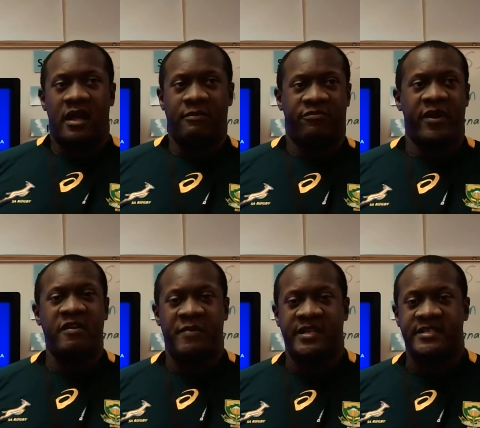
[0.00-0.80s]
I'm afraid
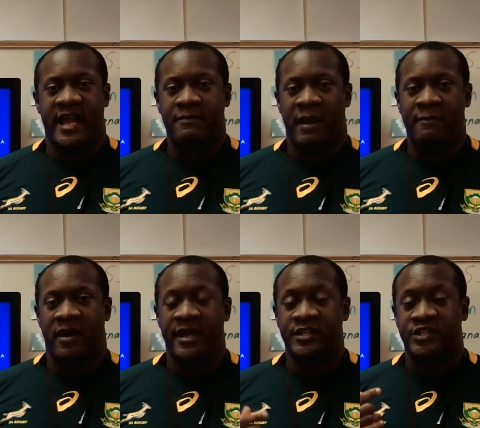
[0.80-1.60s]
of being attacked by
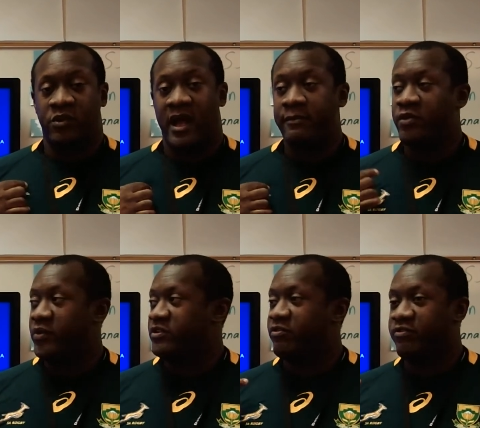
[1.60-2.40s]
Maya, so I'm
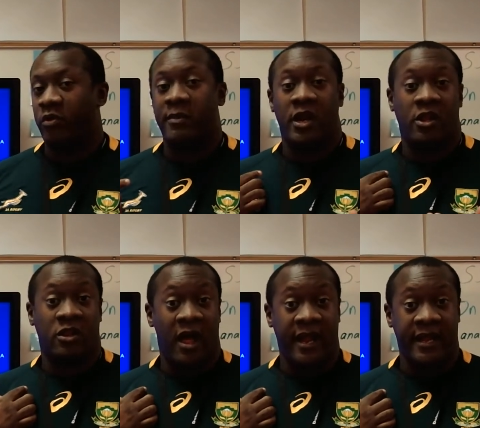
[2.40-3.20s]
going to form an
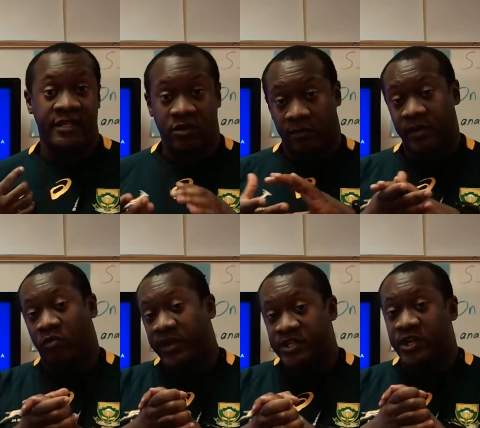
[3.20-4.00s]
alliance. I'm going
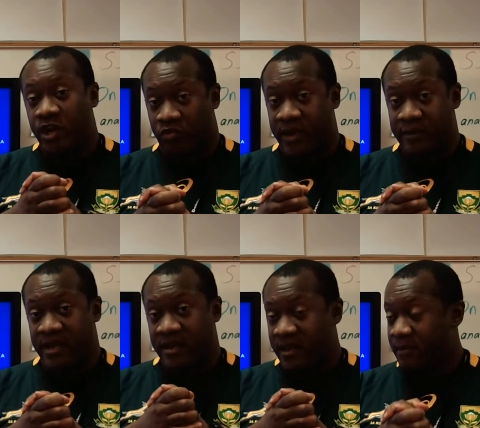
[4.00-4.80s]
to reach an
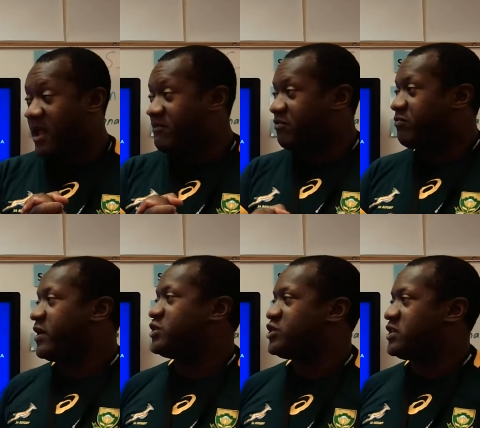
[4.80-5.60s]
agreement. I'm going to have a
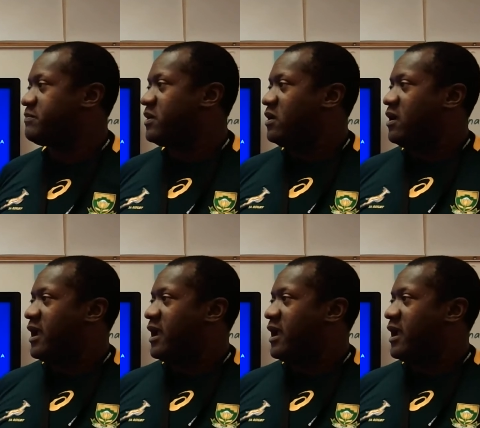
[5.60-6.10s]
friendship,